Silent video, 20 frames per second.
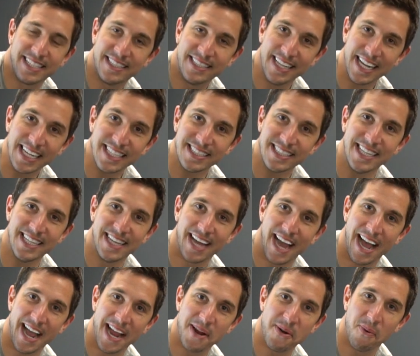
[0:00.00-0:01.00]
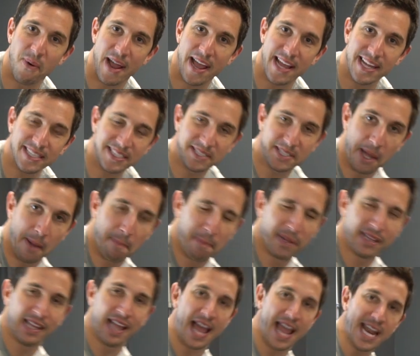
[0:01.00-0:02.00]
69 ways to
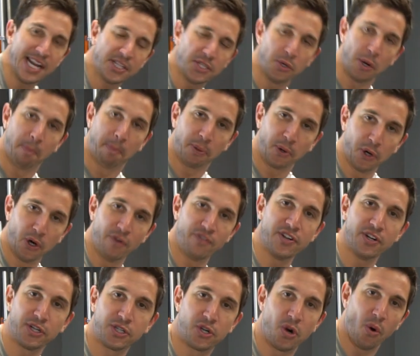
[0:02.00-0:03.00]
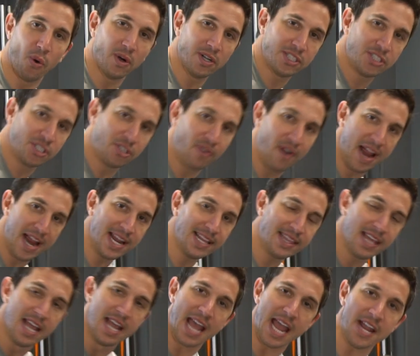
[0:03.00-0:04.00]
plank to improve oh, yeah. your core strength
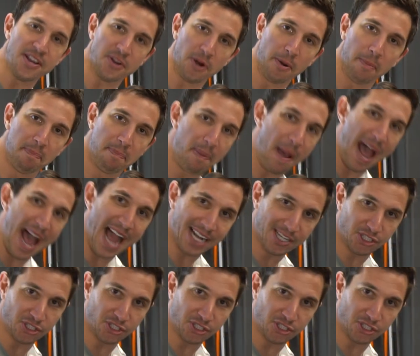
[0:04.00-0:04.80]
and your back